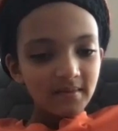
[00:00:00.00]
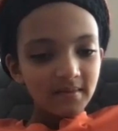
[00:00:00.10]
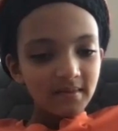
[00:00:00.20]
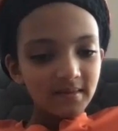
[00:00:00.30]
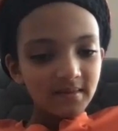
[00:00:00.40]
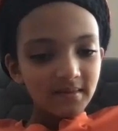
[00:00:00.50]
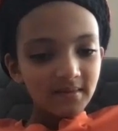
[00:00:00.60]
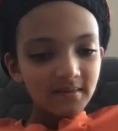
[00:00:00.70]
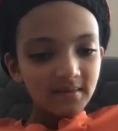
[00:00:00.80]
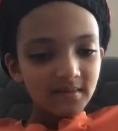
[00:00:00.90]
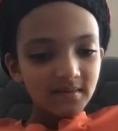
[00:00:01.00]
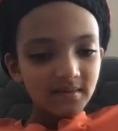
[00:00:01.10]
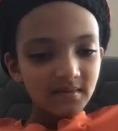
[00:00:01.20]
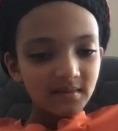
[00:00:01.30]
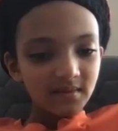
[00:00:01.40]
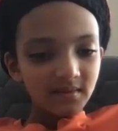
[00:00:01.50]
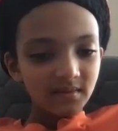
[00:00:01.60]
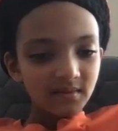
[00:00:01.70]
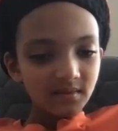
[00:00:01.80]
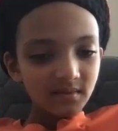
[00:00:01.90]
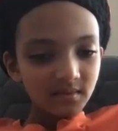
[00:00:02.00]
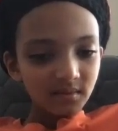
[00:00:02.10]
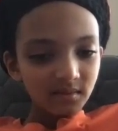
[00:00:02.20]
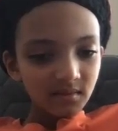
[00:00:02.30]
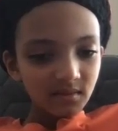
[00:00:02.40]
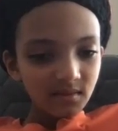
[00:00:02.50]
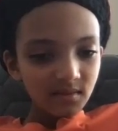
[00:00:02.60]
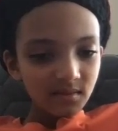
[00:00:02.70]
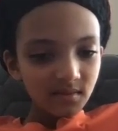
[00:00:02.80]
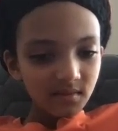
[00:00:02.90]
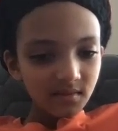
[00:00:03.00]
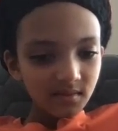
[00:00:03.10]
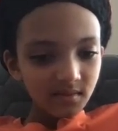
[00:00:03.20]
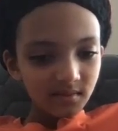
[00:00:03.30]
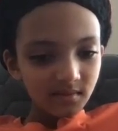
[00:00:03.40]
(silent)